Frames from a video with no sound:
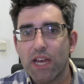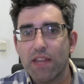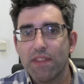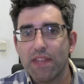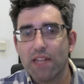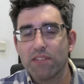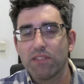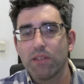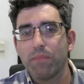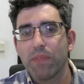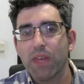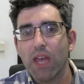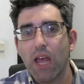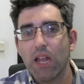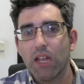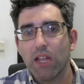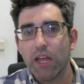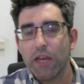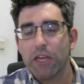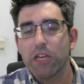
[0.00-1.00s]
And that's something I
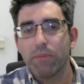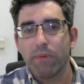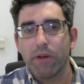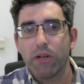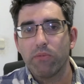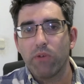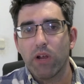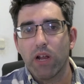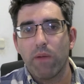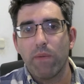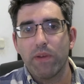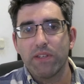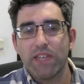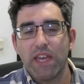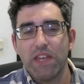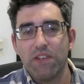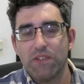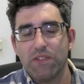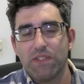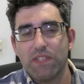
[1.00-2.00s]
like about working with
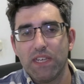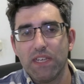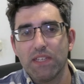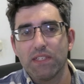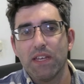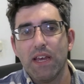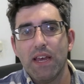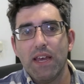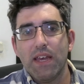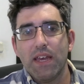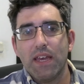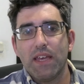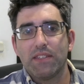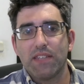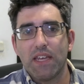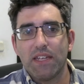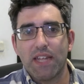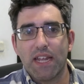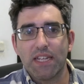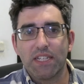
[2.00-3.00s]
agencies, is
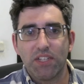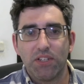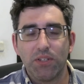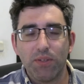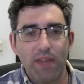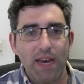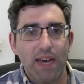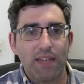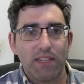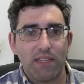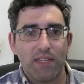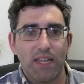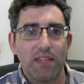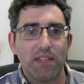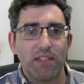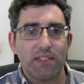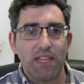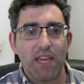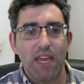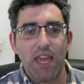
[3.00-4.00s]
they tend to do that. They tend
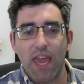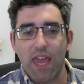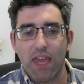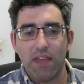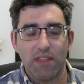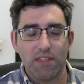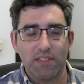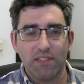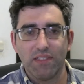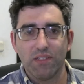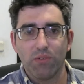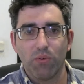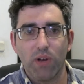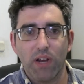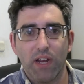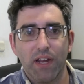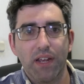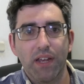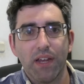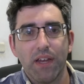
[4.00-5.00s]
to say, hey, this is the
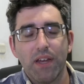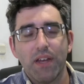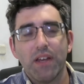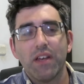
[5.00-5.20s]
work,